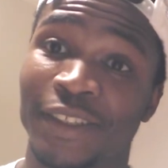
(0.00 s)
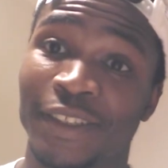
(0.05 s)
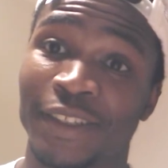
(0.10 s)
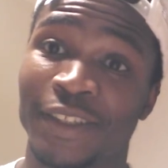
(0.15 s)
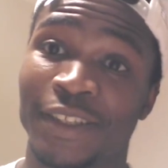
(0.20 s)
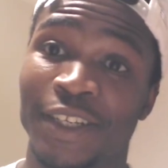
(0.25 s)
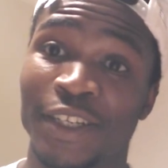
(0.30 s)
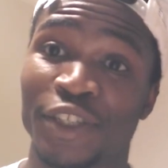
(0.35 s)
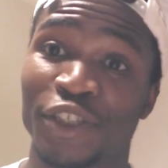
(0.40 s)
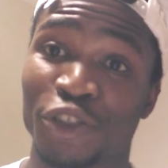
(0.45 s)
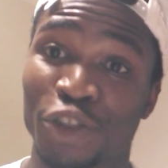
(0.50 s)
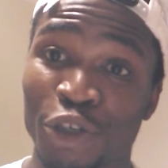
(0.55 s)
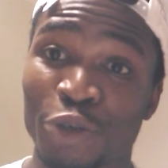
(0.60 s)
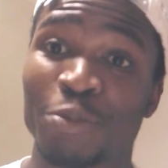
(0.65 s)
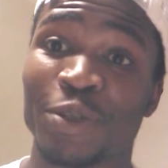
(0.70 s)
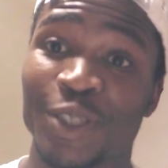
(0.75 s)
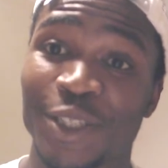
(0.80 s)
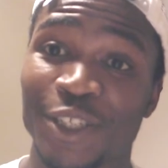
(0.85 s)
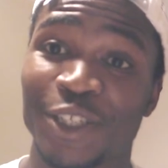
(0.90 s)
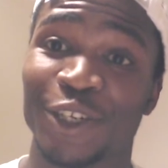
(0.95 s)

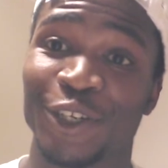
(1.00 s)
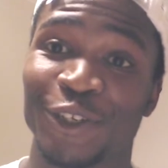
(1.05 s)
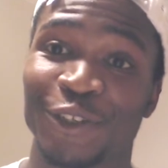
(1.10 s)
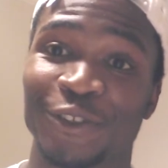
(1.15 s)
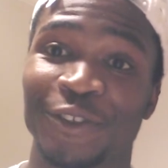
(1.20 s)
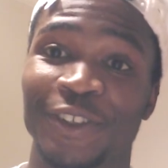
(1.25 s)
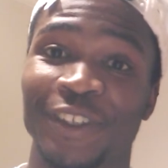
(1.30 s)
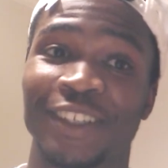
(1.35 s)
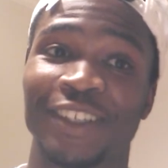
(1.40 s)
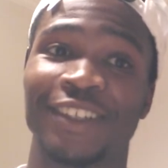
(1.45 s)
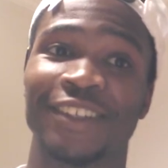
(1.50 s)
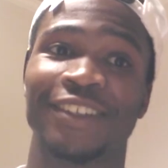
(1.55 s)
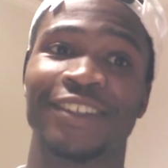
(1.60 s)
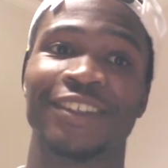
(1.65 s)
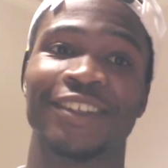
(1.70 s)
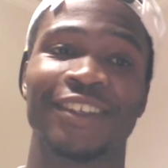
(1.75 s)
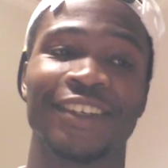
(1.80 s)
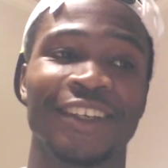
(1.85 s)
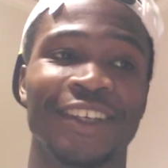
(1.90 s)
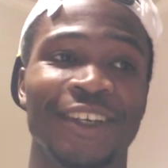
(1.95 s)
tubisode
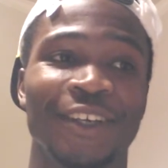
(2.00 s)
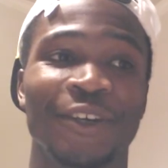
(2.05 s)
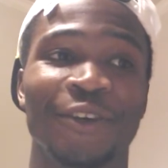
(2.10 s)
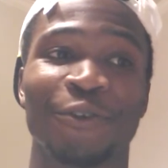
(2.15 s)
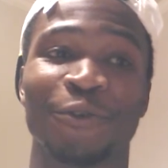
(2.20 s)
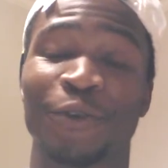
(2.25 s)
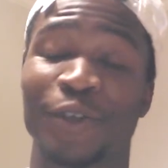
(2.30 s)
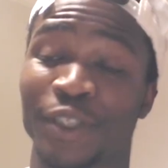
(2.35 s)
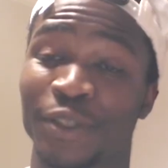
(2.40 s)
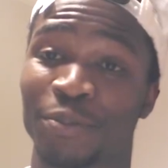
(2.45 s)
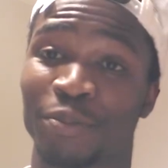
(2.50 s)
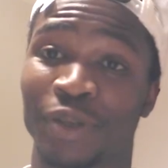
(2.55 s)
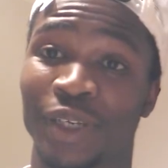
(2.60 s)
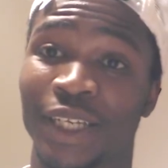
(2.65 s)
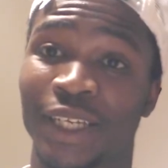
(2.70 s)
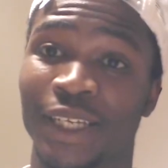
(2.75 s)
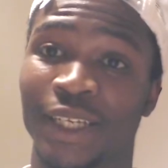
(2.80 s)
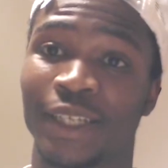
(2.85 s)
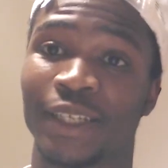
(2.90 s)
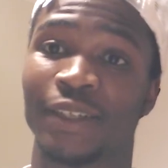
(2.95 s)
wasn't
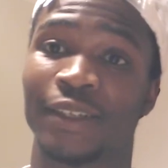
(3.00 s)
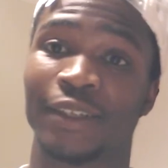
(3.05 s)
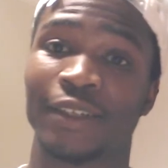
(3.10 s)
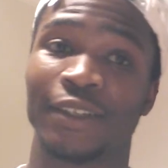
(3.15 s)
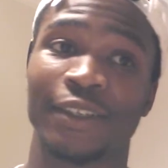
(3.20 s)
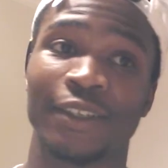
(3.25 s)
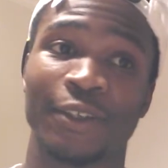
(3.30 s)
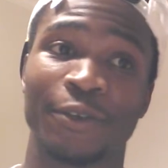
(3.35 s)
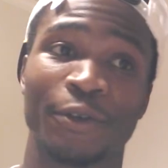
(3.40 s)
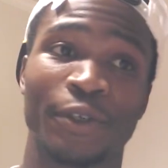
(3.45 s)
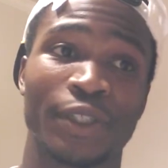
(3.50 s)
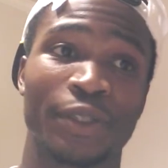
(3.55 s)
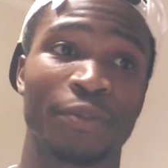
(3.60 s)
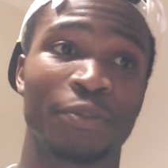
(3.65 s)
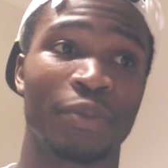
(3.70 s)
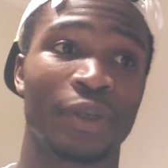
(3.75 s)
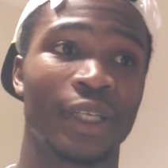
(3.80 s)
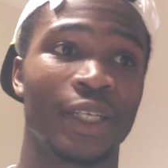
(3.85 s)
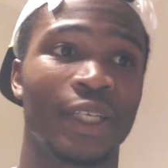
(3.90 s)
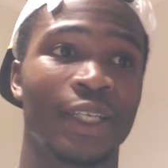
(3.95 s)
planned. It
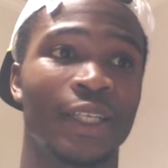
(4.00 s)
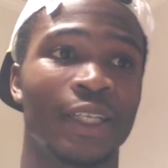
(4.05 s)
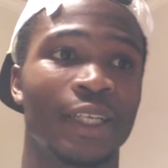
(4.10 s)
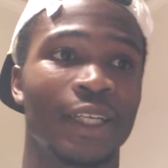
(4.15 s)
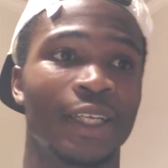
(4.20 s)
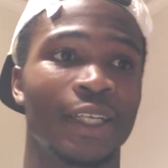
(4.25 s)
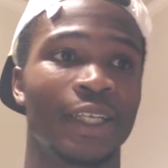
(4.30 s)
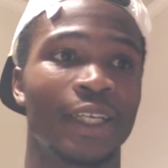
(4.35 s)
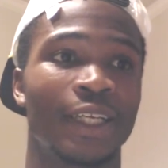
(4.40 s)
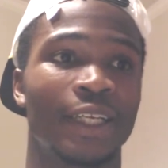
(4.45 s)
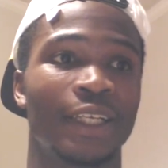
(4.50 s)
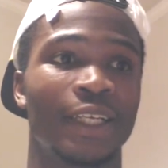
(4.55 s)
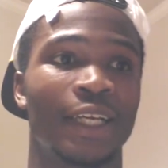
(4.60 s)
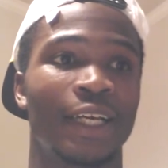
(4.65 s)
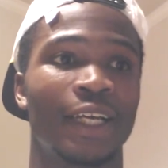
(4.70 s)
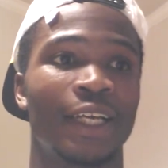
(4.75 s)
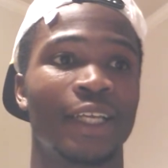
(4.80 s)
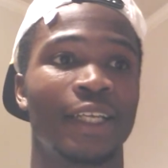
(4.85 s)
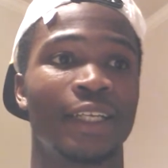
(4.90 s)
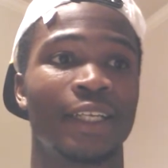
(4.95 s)
wasn't planned.
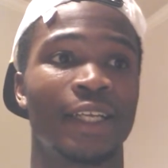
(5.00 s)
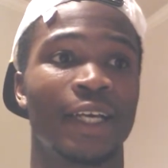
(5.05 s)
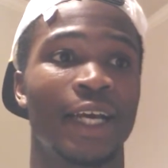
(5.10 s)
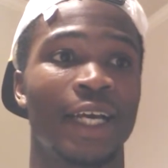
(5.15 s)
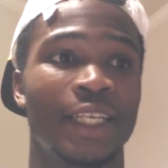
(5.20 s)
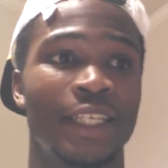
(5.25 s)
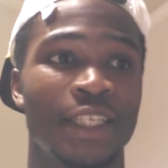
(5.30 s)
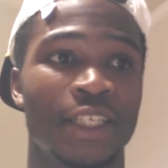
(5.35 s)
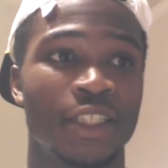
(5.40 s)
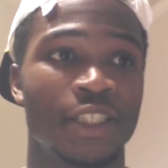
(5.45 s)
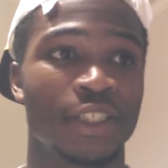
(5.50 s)
The idea